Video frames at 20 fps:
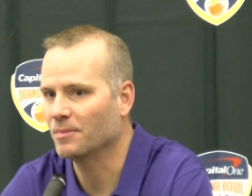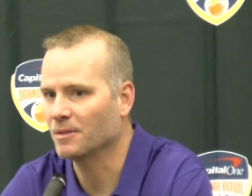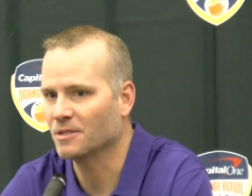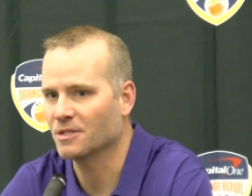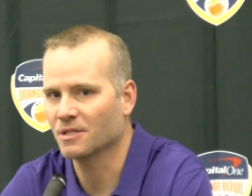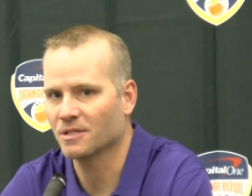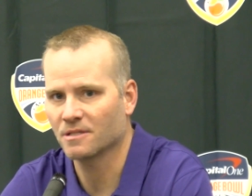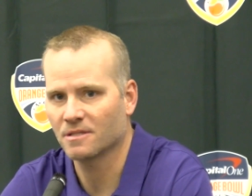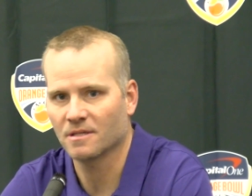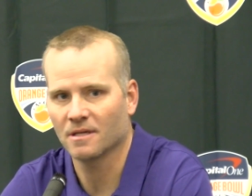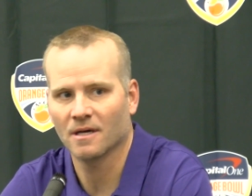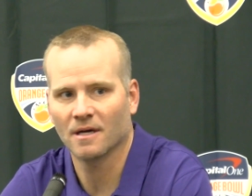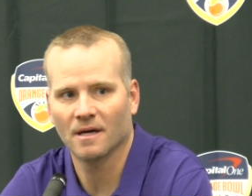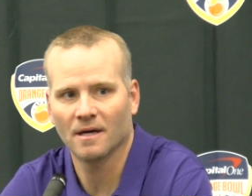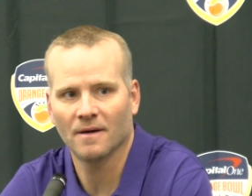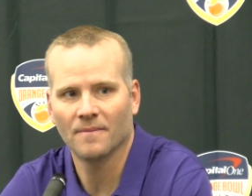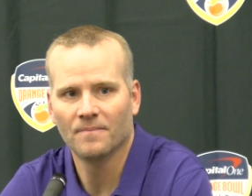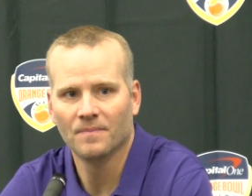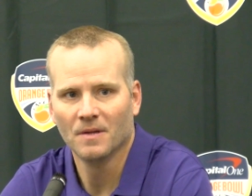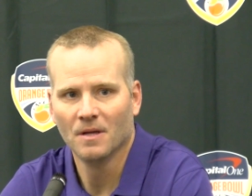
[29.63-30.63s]
but just
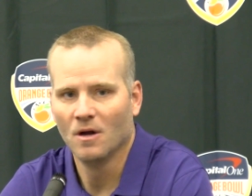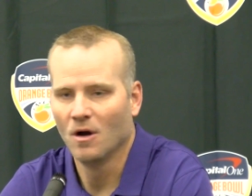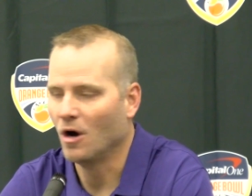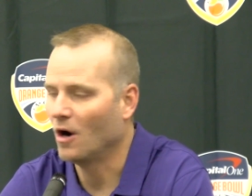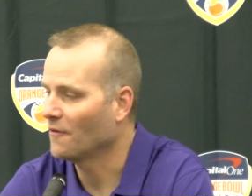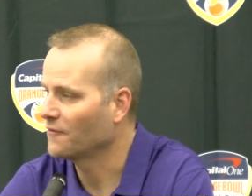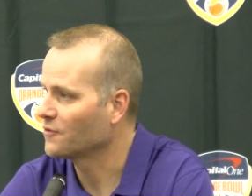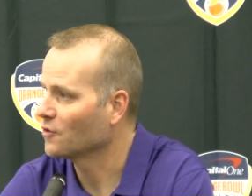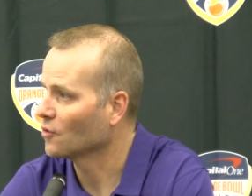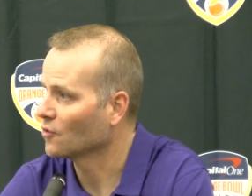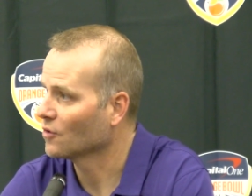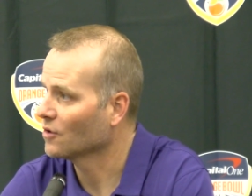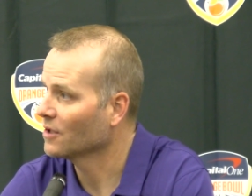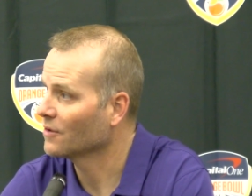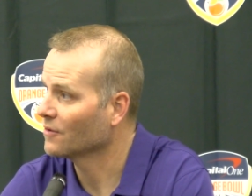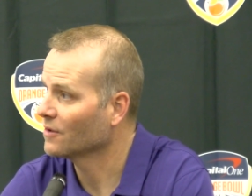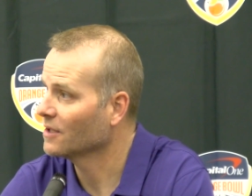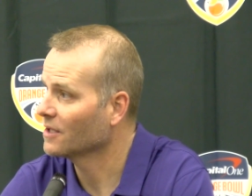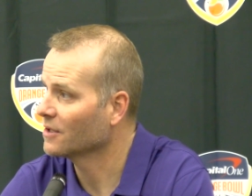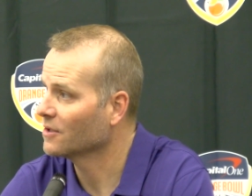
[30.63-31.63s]
off to a
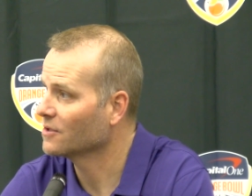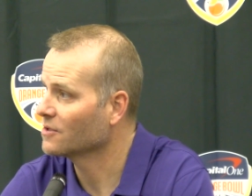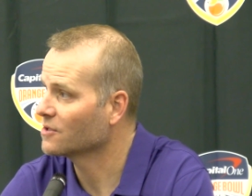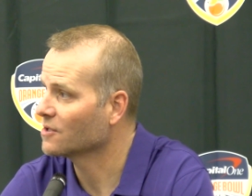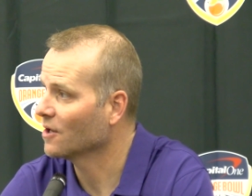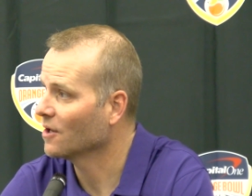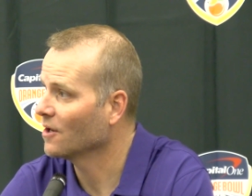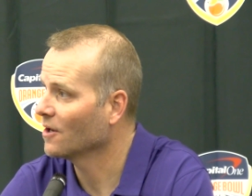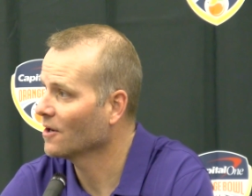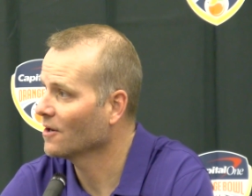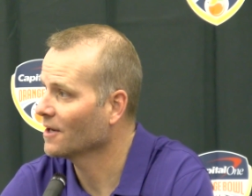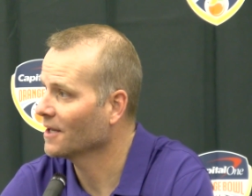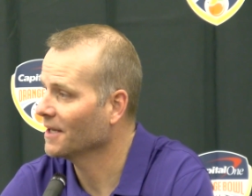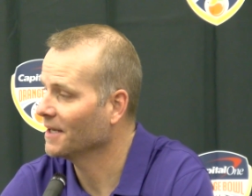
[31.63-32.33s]
really good start,